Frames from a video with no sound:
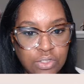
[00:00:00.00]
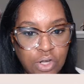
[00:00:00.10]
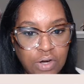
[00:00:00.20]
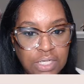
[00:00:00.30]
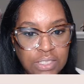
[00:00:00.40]

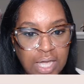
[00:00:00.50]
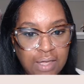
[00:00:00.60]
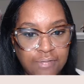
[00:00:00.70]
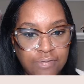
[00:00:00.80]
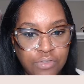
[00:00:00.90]
Sorry,
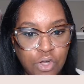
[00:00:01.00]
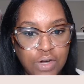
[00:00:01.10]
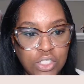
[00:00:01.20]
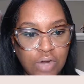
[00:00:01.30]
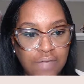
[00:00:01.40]

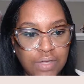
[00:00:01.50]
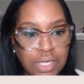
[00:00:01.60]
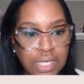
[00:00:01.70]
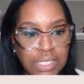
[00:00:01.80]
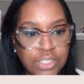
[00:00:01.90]
driving
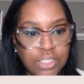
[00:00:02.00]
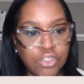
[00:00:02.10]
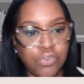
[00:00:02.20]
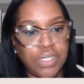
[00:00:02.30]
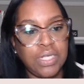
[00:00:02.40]
and can't see the
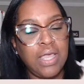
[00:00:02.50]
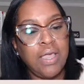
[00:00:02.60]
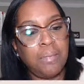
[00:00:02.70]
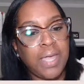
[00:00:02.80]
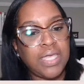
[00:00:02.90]
screen.
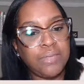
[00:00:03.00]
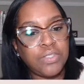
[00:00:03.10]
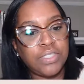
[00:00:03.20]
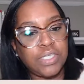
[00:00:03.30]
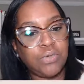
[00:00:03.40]
My email
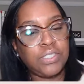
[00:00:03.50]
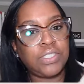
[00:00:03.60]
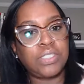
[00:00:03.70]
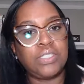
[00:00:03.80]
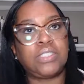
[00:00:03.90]

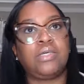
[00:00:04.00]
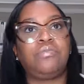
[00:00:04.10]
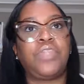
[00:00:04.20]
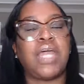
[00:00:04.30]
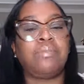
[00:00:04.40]
sequences
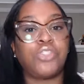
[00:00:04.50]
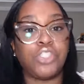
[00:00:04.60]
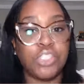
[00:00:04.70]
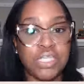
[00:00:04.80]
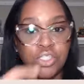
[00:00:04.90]
that I'm
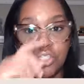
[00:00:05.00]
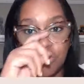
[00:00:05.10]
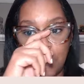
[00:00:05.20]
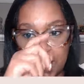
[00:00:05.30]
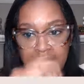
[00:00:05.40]
teaching
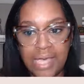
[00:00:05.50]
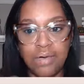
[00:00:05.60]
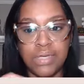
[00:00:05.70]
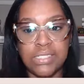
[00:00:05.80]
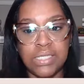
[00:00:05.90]
you right
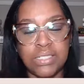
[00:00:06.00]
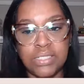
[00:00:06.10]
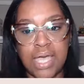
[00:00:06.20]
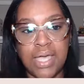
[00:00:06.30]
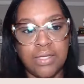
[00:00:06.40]
now is
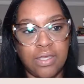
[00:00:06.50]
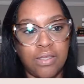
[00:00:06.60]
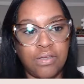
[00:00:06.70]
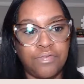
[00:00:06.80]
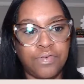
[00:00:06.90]
inside
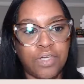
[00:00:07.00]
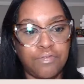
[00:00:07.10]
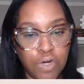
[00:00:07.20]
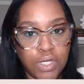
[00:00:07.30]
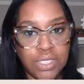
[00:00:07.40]
of
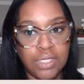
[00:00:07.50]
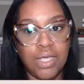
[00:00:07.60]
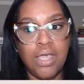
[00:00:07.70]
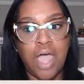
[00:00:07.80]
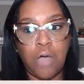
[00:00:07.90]
ConvertKit.
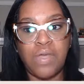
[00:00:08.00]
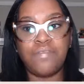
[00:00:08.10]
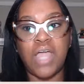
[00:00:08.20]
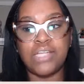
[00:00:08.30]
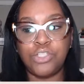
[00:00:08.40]

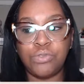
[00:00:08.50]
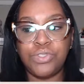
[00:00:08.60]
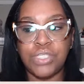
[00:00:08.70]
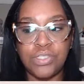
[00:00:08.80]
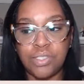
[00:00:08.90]
However, I do
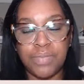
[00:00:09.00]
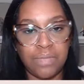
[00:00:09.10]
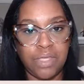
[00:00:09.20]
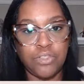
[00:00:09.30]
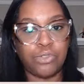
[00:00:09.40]
send some
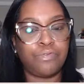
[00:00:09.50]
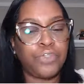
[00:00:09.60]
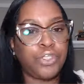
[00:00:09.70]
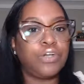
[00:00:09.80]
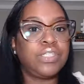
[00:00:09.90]
emails. So if
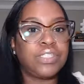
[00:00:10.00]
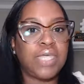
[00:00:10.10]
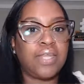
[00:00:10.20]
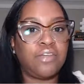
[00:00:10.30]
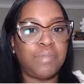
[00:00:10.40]
you're
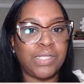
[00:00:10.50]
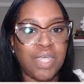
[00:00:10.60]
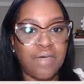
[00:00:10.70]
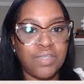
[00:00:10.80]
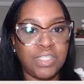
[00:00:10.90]
inside of my
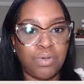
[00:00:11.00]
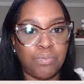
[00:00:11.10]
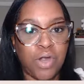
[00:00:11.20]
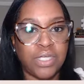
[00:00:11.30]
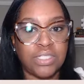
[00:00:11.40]
Savvy Simple
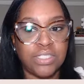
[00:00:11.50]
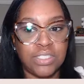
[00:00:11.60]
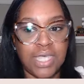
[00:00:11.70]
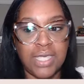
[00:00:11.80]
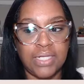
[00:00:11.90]
Marketing
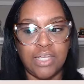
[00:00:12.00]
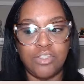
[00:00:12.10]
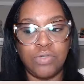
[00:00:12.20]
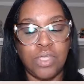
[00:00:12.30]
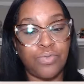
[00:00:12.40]
Society
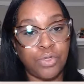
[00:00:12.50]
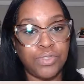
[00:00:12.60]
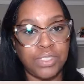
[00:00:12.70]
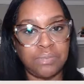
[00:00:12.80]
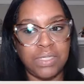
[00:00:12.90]
and you get
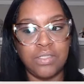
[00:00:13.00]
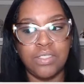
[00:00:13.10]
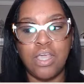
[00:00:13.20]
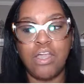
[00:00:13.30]
those emails